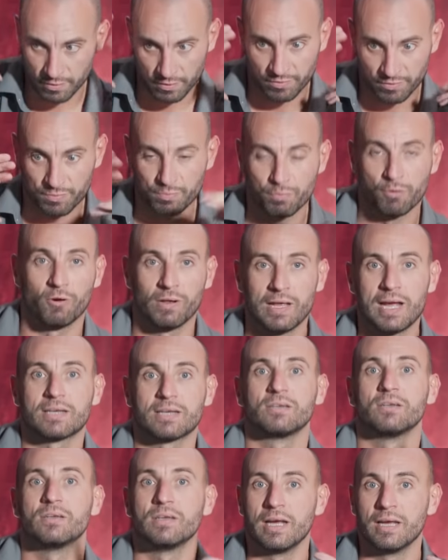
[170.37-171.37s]
of
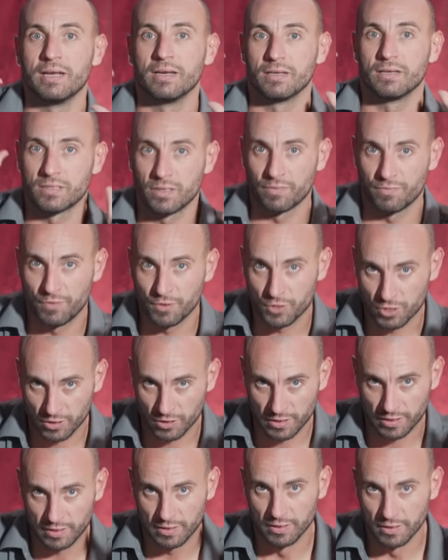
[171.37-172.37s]
prolactin, and it's
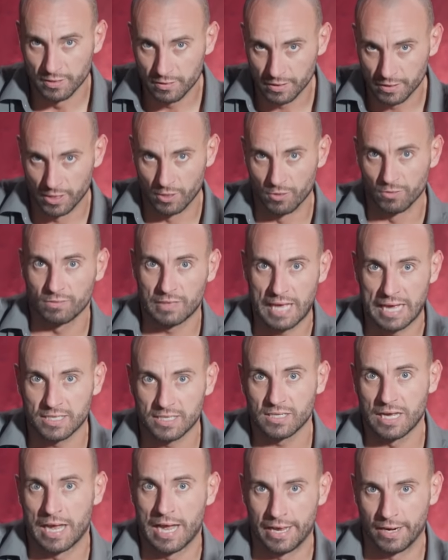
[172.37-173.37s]
officially, you know,
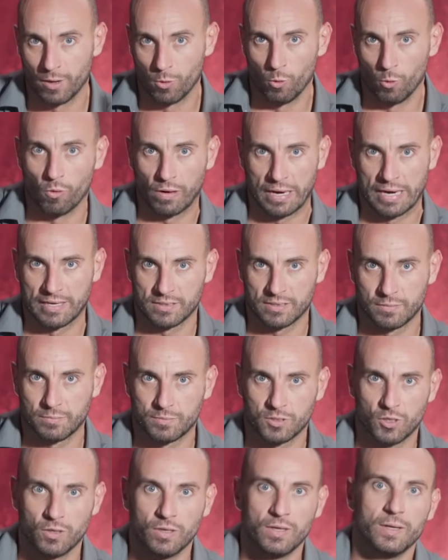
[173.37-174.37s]
that's an orgasm.
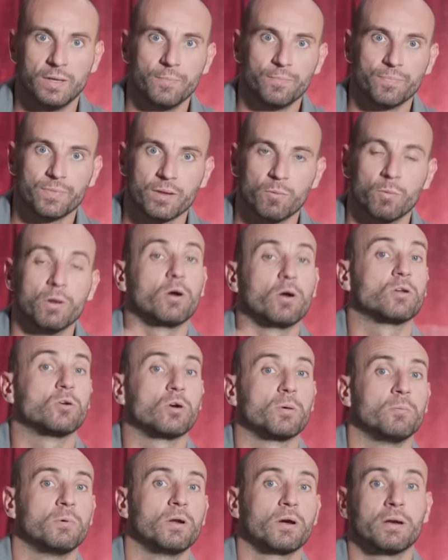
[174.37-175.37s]
So we're not
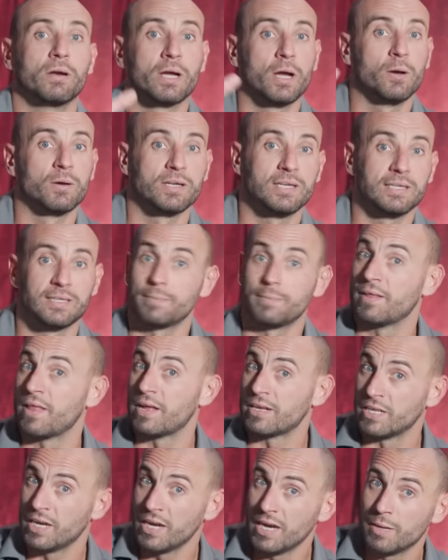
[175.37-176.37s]
gonna, we're not going to go into detail about
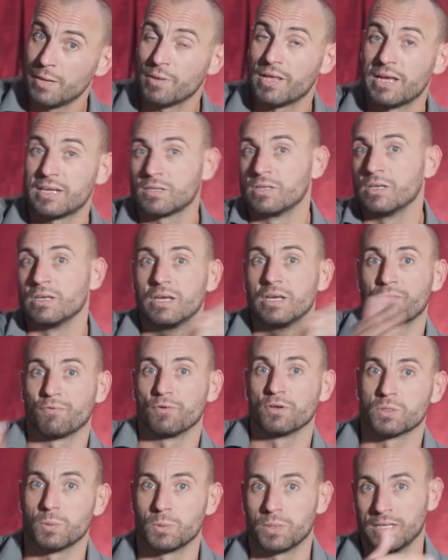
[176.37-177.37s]
that today, but that's the
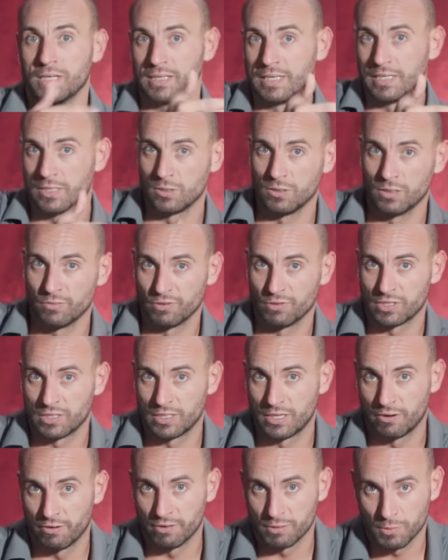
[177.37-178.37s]
difference between these two different
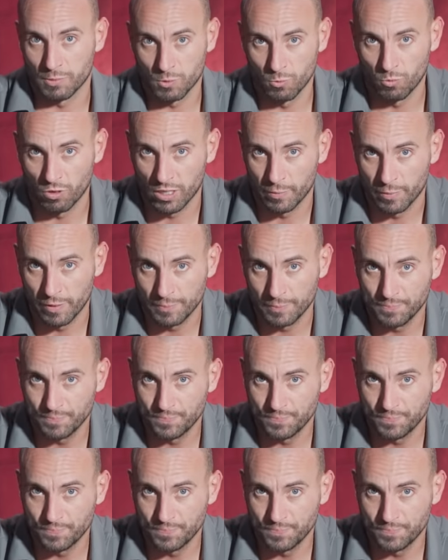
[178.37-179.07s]
scenarios we're talking about.